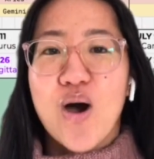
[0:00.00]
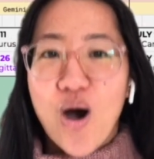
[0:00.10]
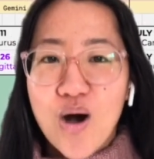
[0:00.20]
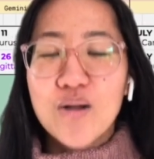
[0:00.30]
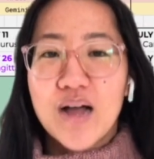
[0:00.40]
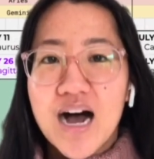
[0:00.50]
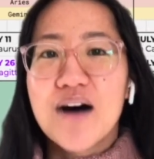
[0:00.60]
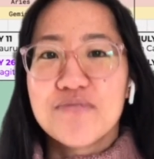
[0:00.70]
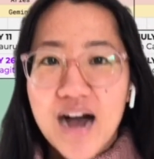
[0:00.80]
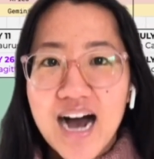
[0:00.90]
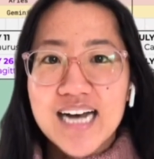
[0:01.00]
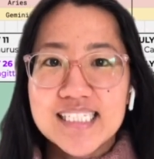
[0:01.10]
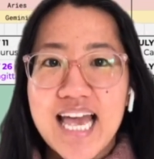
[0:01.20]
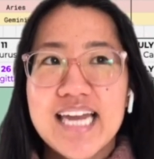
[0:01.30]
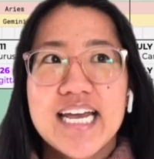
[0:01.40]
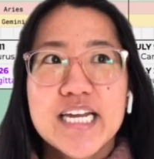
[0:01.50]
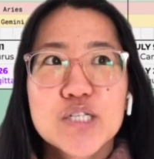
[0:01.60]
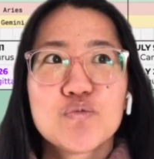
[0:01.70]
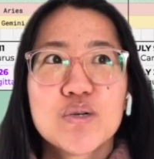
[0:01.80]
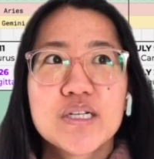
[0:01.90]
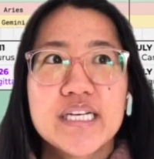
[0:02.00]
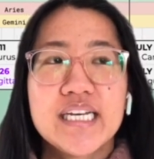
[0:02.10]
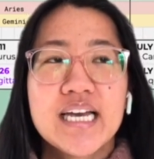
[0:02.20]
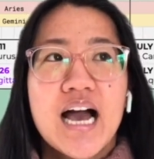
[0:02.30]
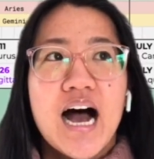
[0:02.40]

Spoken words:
all of us, and it is really